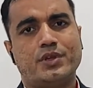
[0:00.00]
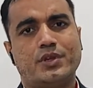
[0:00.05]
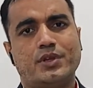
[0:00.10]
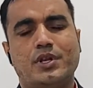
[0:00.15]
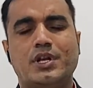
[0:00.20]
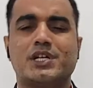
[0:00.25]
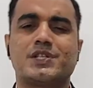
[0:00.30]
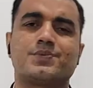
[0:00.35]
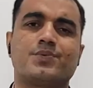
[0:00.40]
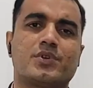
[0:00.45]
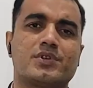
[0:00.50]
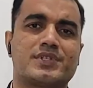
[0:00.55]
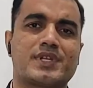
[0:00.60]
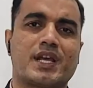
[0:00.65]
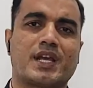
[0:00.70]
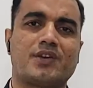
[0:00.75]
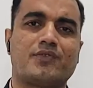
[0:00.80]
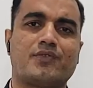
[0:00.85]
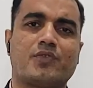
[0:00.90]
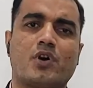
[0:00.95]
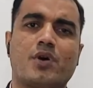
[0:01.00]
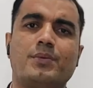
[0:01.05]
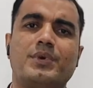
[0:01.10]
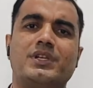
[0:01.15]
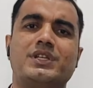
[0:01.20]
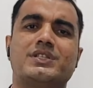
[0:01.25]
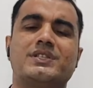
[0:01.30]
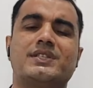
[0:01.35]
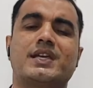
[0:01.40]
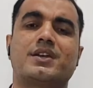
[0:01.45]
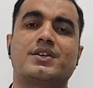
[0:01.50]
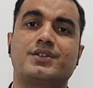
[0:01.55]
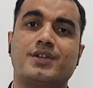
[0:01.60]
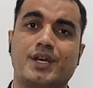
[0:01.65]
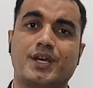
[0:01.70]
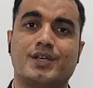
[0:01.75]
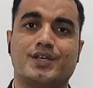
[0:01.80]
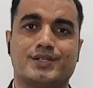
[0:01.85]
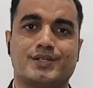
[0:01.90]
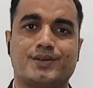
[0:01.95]
Let's put second form in his
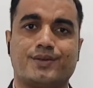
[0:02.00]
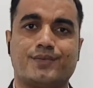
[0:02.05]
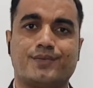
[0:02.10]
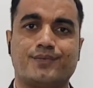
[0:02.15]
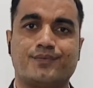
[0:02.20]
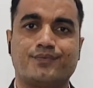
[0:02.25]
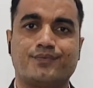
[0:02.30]
sentence.